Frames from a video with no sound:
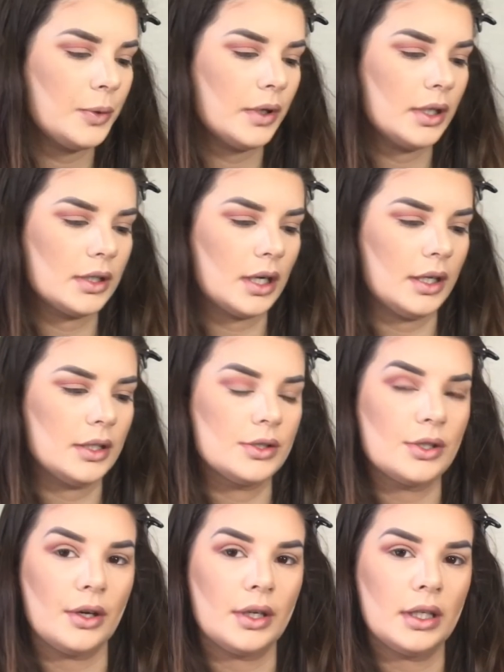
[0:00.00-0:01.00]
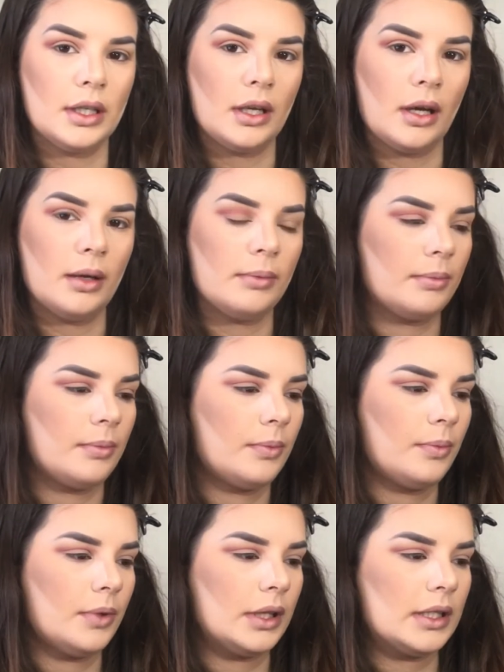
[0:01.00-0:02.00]
You want to kind of darken it up
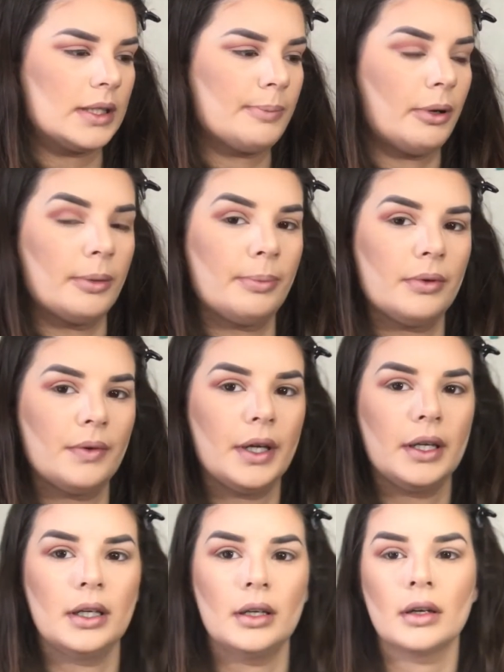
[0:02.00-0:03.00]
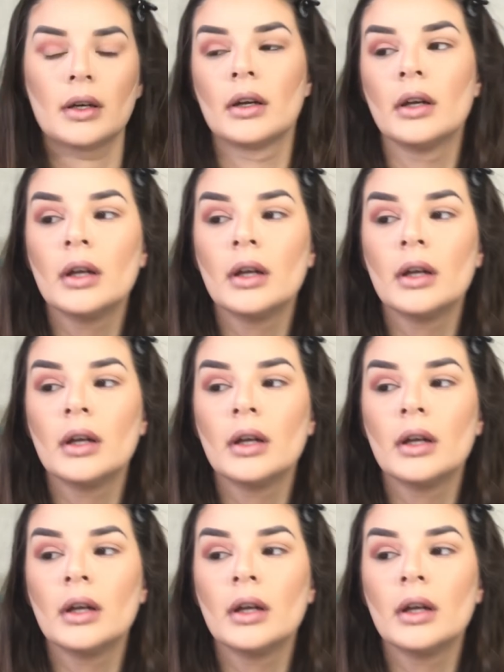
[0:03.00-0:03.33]
with this purple right here.